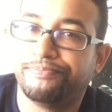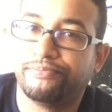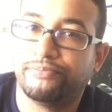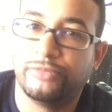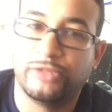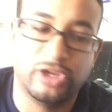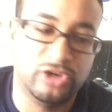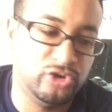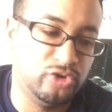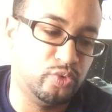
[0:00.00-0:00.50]

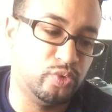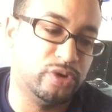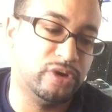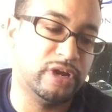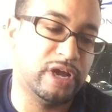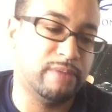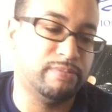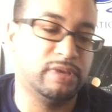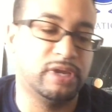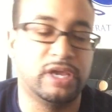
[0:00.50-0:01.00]
then you would
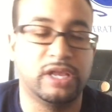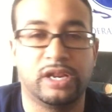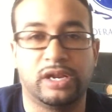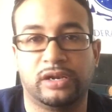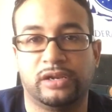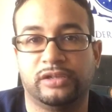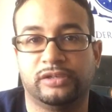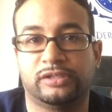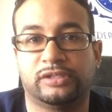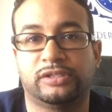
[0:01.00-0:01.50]
not be
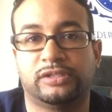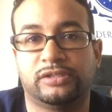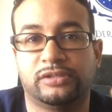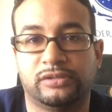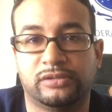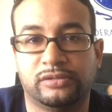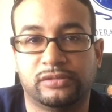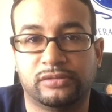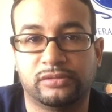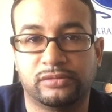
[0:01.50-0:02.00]
getting this
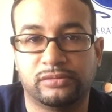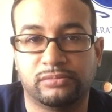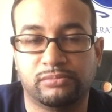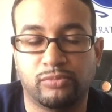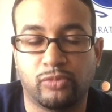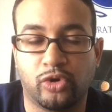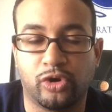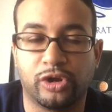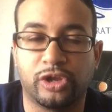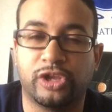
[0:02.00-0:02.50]

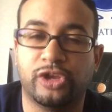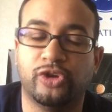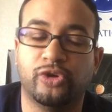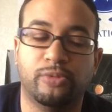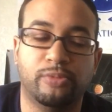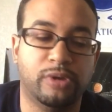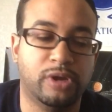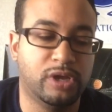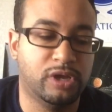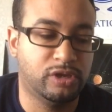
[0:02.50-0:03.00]
Borg
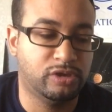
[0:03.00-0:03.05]
Cube.